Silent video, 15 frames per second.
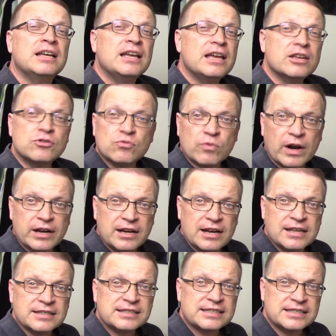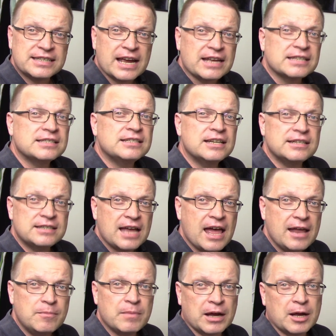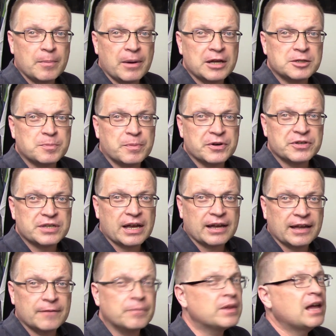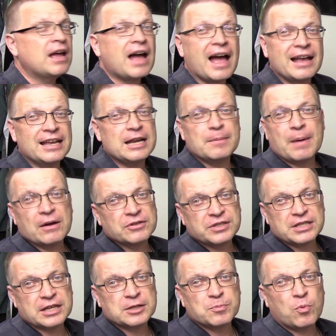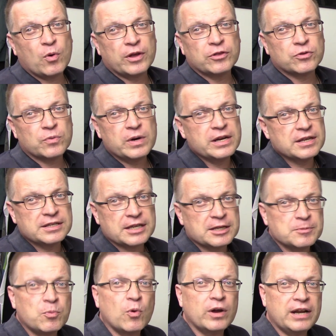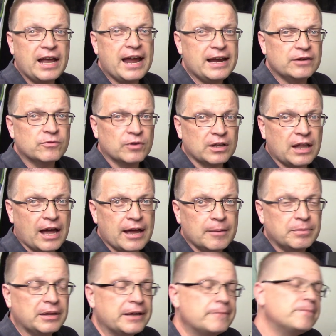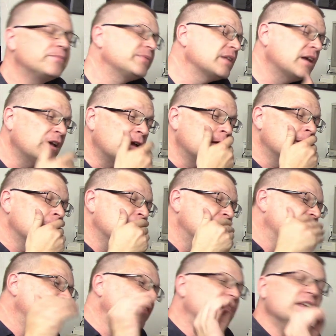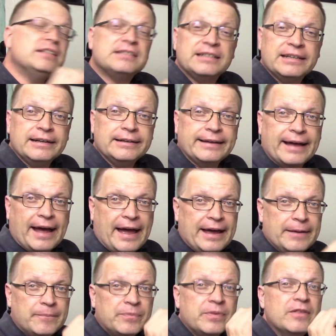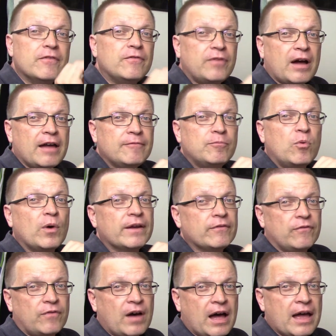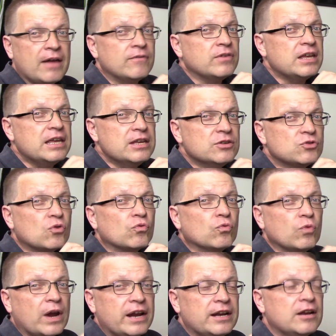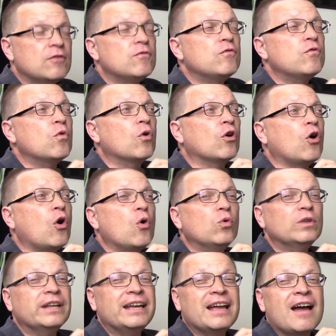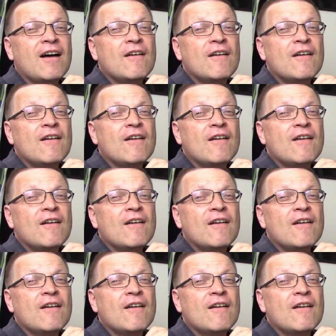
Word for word: is rated at 6 to 10 megabytes per second. I get about 6.3 to 6.8 reliably. This little guy, the 5.5, is rated for only 1